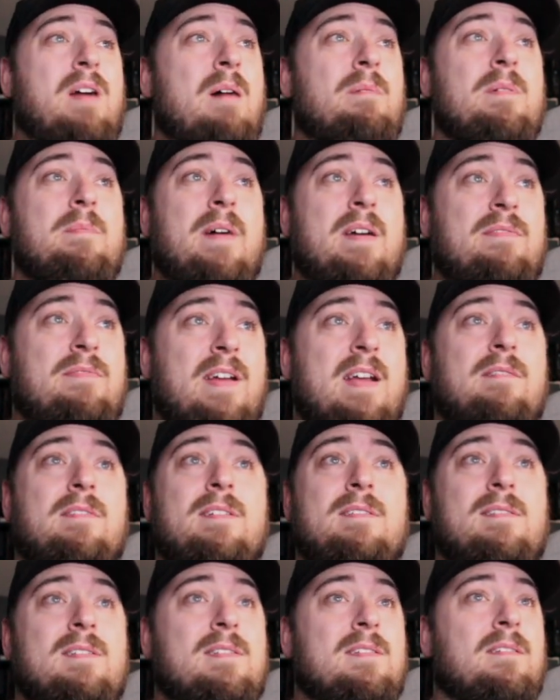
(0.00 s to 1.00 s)
Probably my
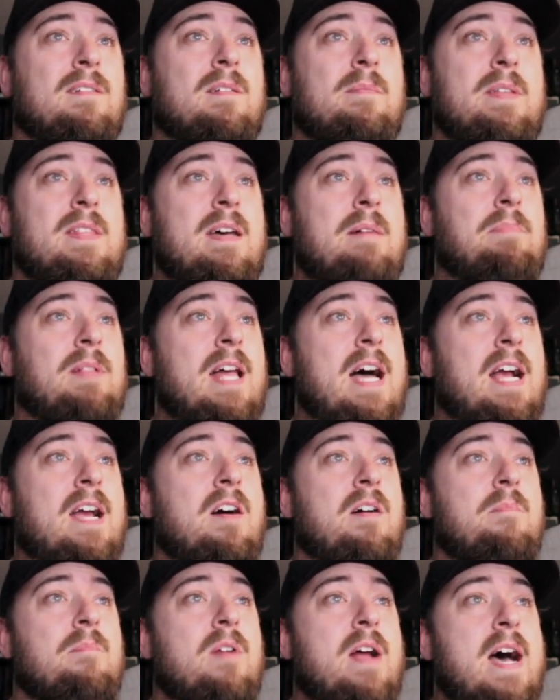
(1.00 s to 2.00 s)
favorite. Still gonna be that
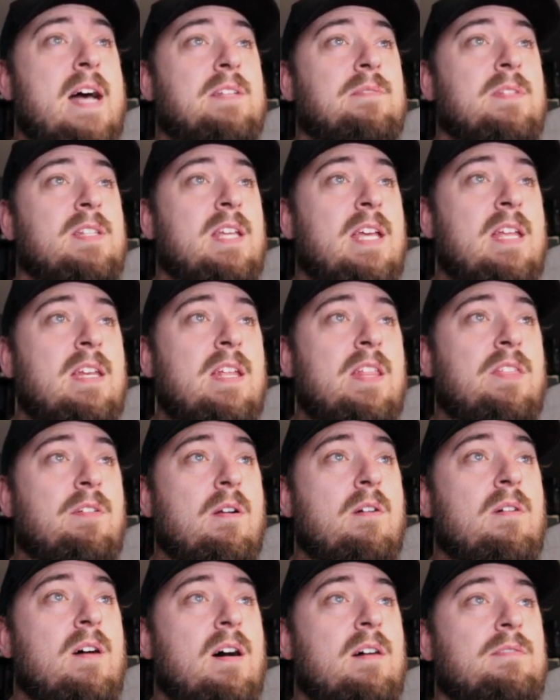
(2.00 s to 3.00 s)
black on brass with the indie
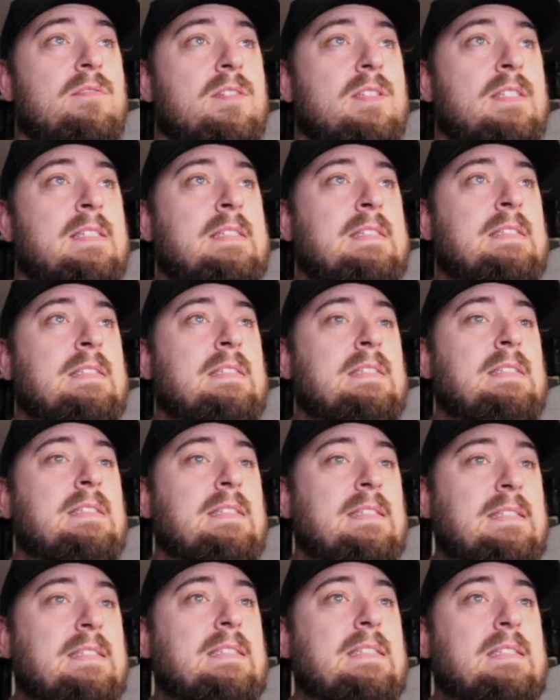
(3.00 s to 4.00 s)
throw off.
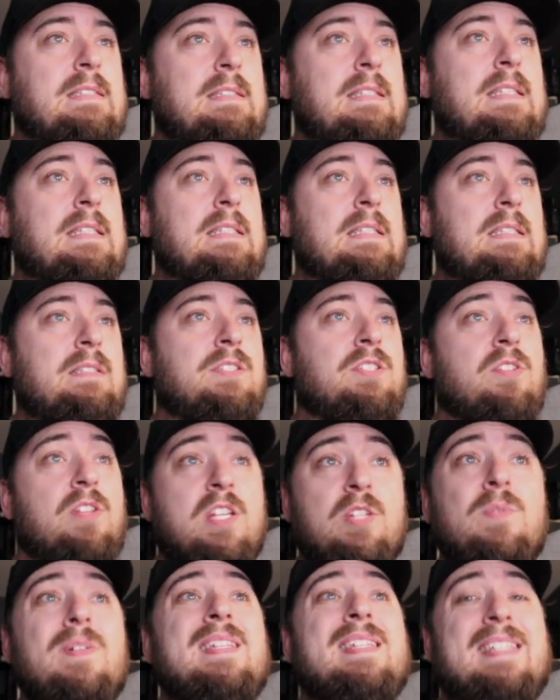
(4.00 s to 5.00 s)
That looks really good. So
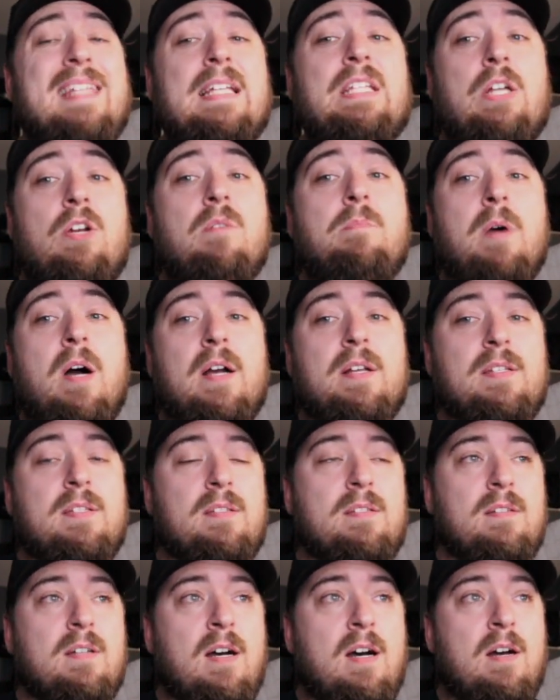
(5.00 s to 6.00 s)
this one's $600,
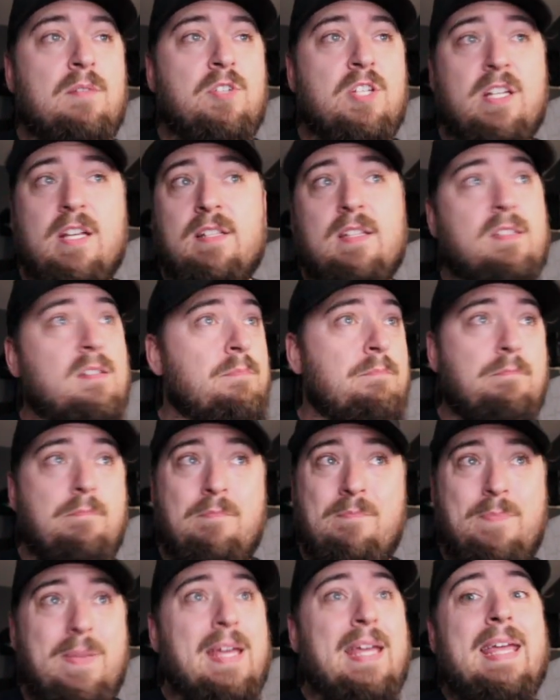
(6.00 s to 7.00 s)
just because it's a
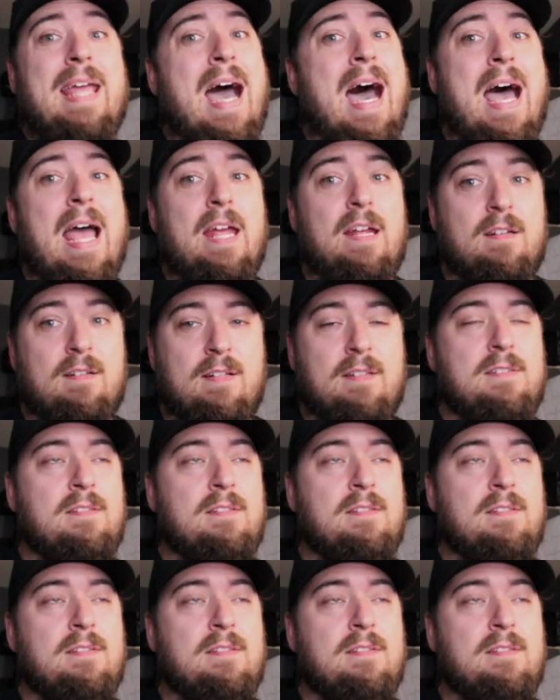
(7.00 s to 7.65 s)
big guy.